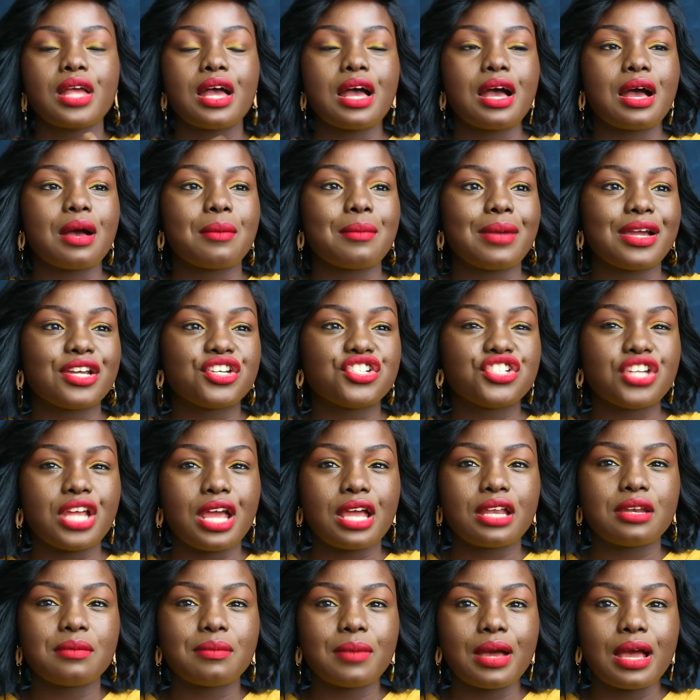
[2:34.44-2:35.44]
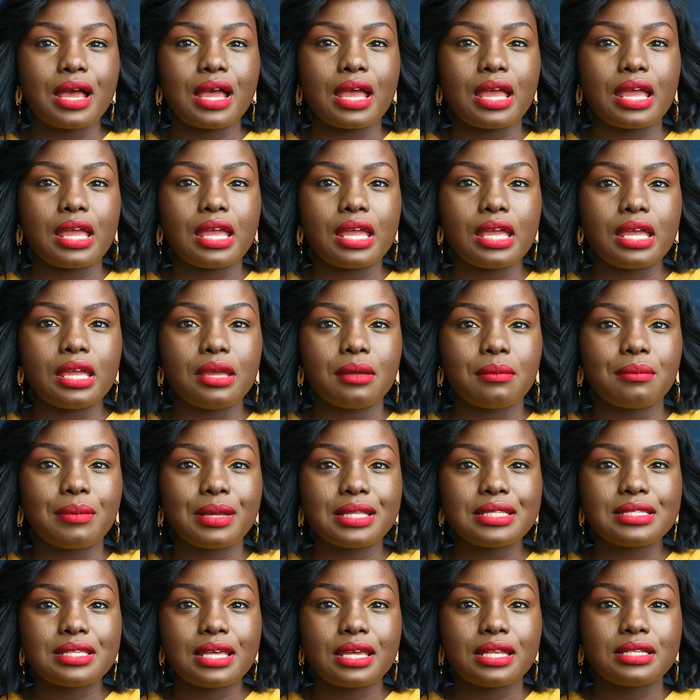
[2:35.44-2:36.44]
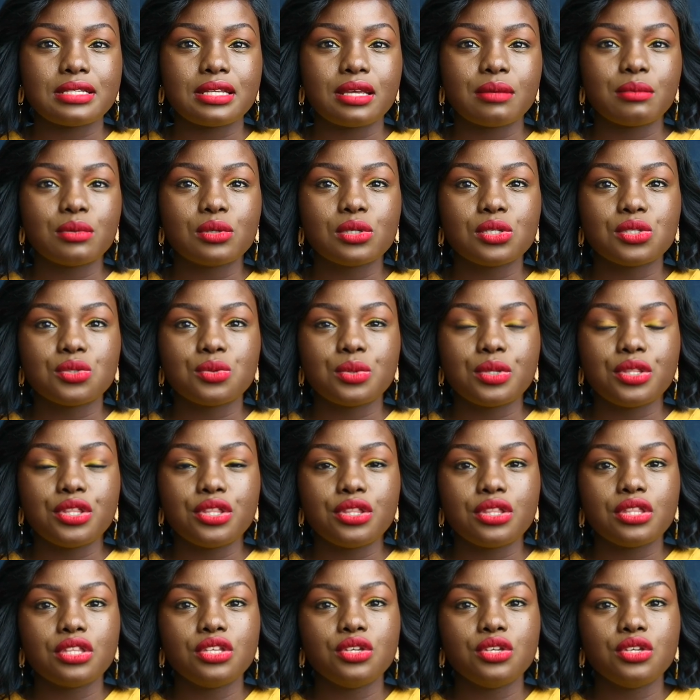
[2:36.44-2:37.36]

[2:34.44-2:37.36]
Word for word: um, I shared my bedside tables with